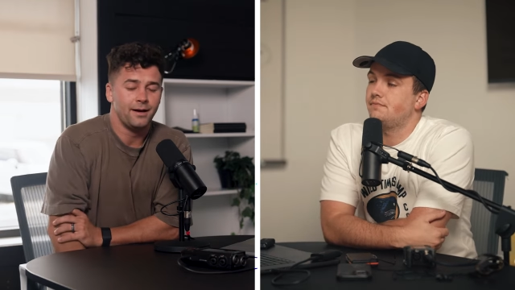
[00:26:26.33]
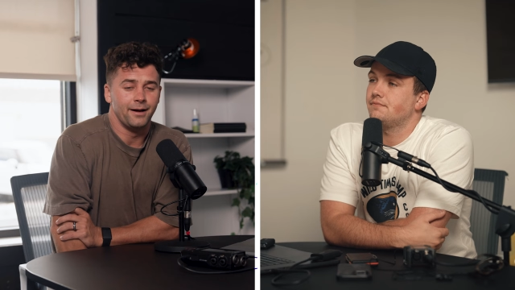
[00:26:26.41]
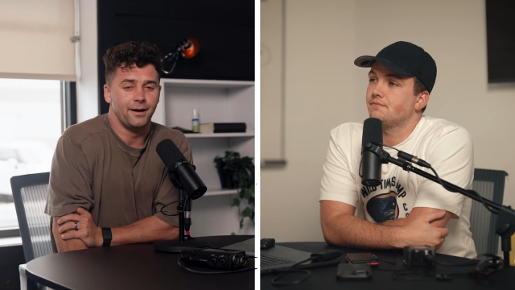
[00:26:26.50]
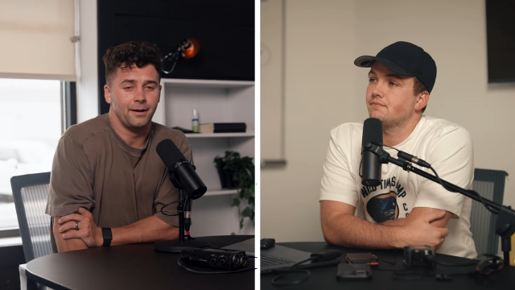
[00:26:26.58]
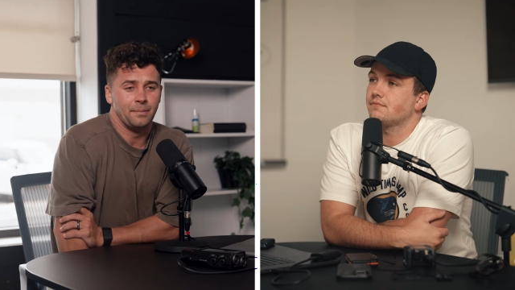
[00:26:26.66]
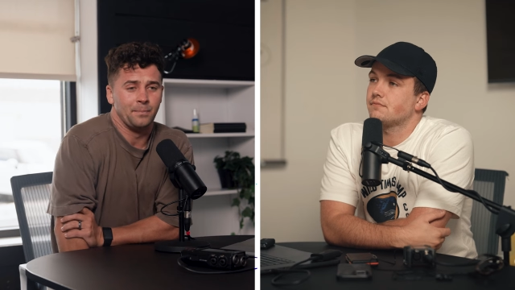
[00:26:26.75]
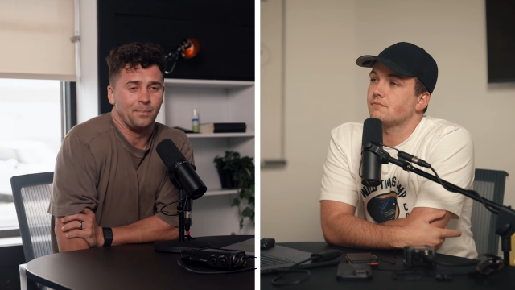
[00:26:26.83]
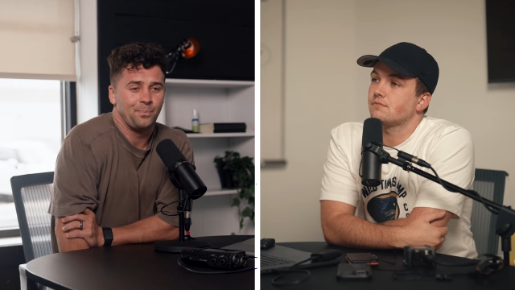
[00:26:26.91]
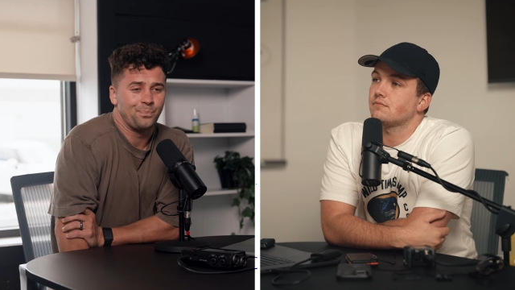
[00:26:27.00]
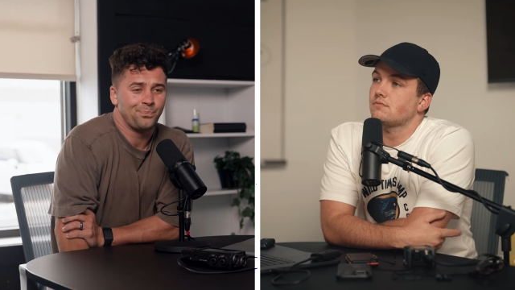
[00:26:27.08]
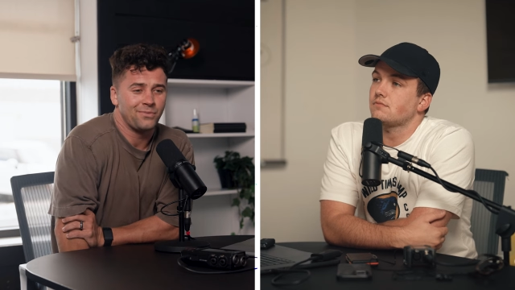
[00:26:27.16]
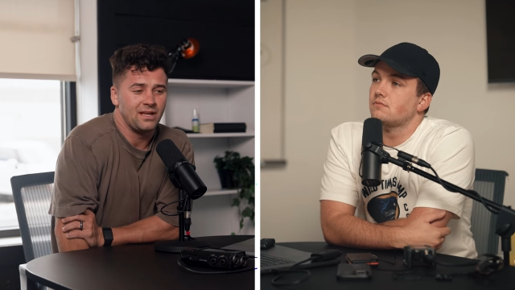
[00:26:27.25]
Speaker 1: Um,
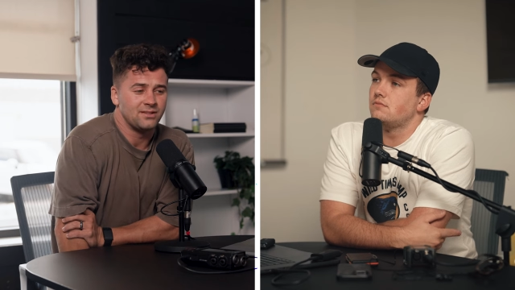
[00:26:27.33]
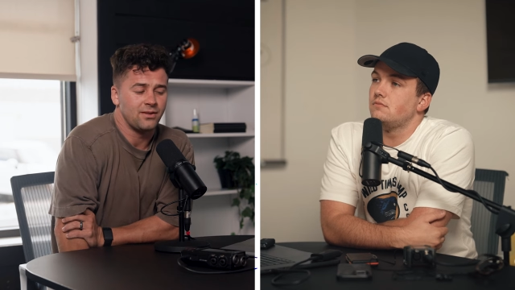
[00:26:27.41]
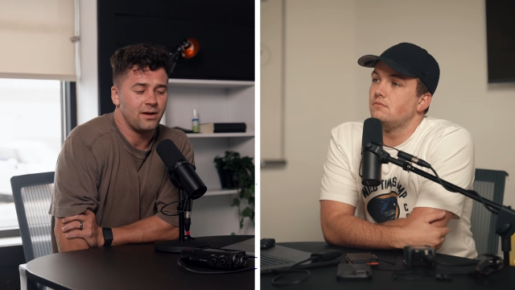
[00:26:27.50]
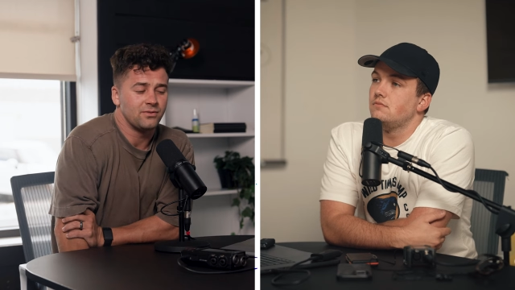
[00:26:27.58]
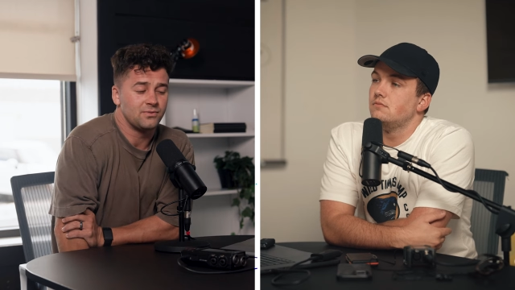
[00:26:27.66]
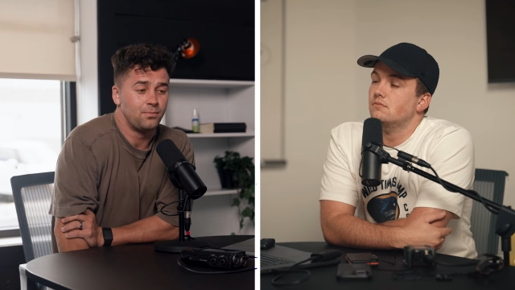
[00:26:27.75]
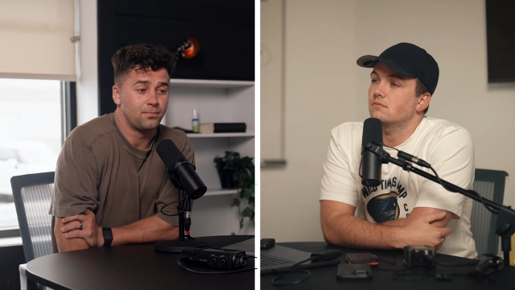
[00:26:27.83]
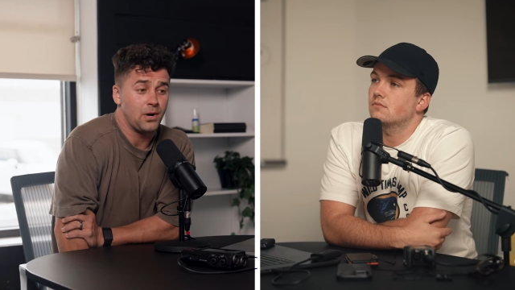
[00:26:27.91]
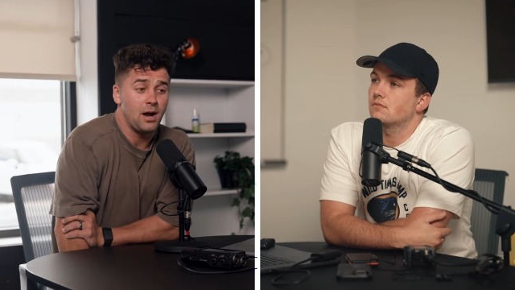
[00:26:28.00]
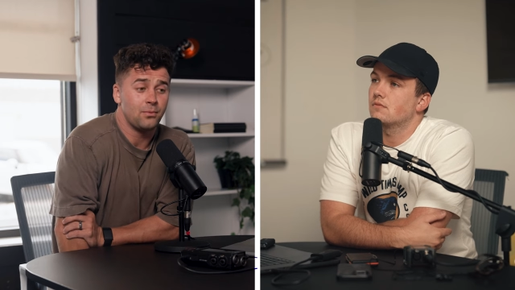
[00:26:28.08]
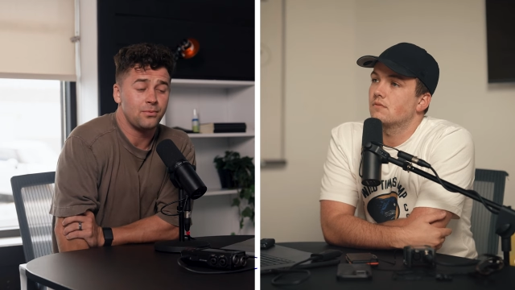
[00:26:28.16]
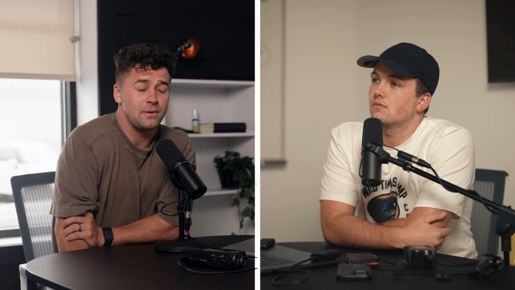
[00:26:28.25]
and so that was
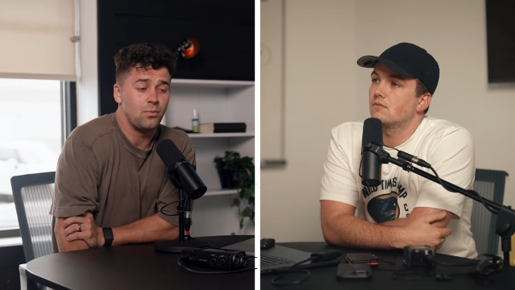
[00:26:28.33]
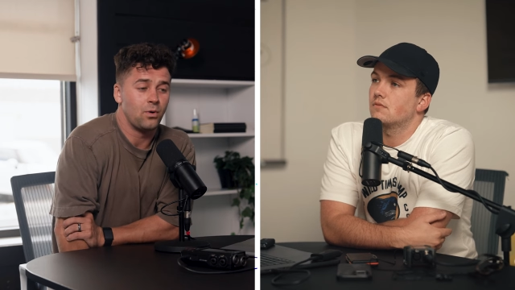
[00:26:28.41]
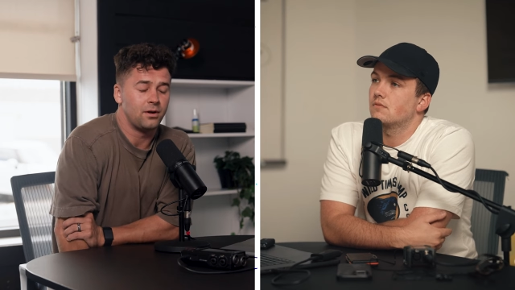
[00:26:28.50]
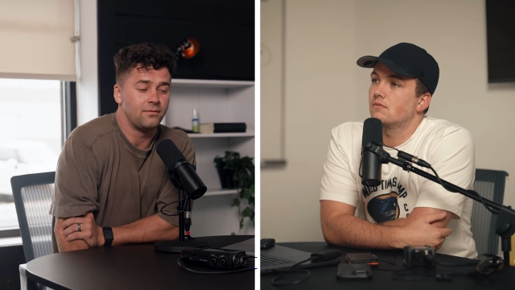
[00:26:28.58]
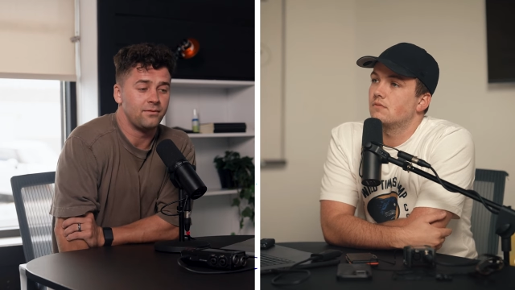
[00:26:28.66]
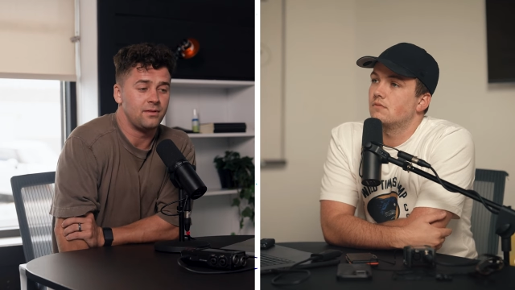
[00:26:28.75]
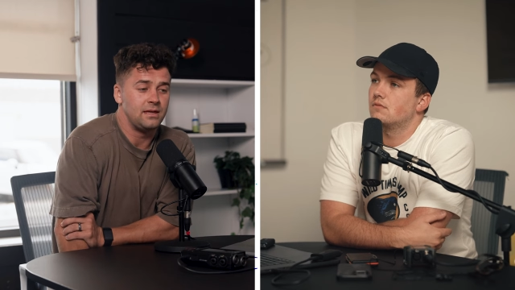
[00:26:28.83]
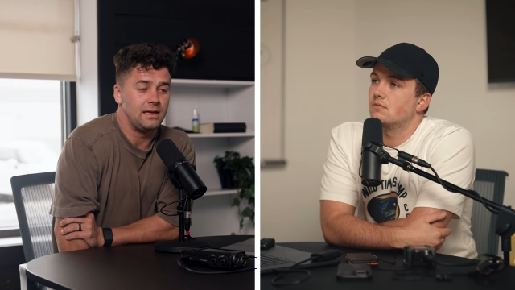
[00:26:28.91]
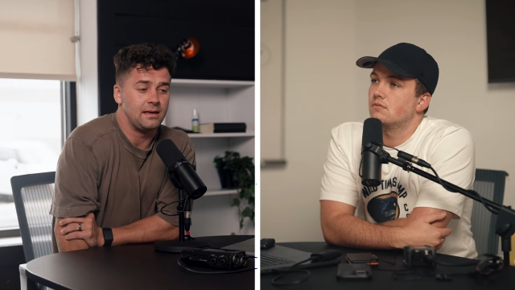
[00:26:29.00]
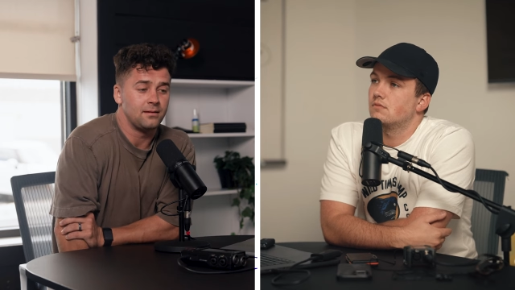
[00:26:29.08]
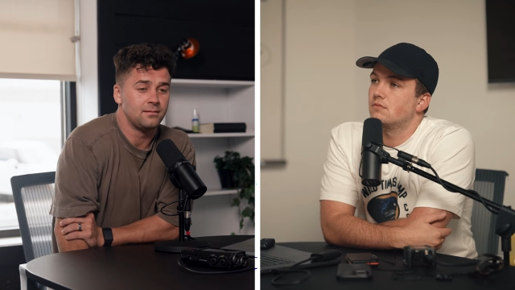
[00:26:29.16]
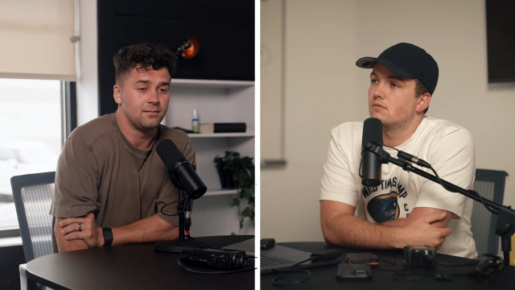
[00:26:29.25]
probably one of
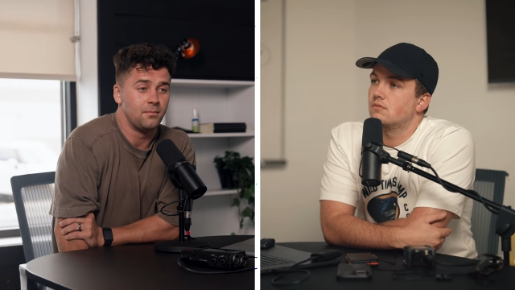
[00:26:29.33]
the